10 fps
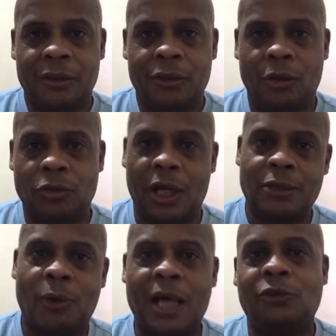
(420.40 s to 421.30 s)
So
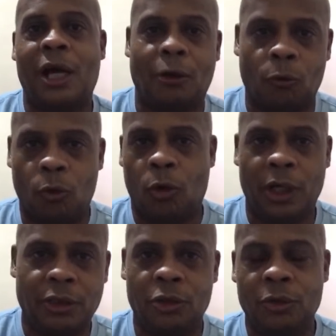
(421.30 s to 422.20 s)
that's why I try to
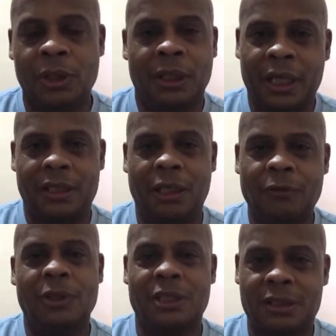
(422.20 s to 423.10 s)
warn you and give
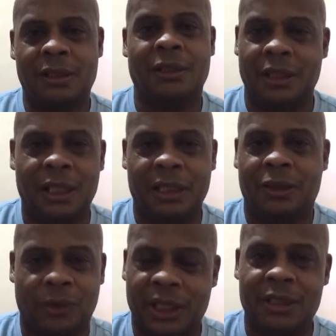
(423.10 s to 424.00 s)
you this little nitty
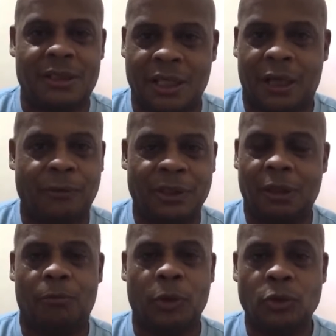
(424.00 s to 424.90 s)
gritty stuff, this
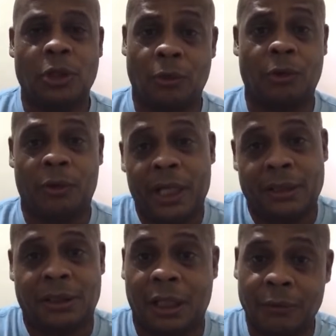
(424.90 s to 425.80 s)
little boots on the ground
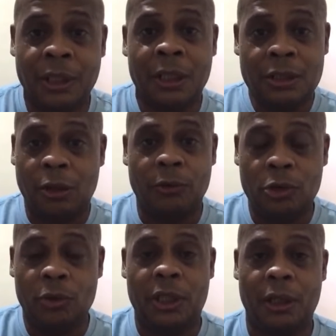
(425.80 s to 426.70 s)
stuff, so when
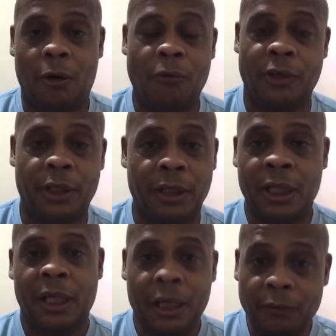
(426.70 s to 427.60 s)
you get over here,
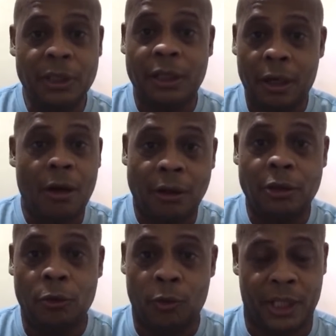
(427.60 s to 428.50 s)
even the girl
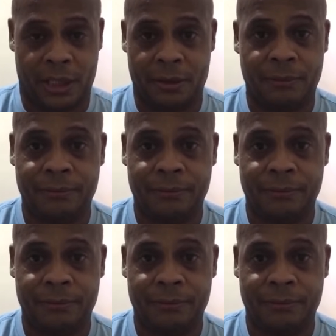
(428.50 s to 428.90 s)
you with,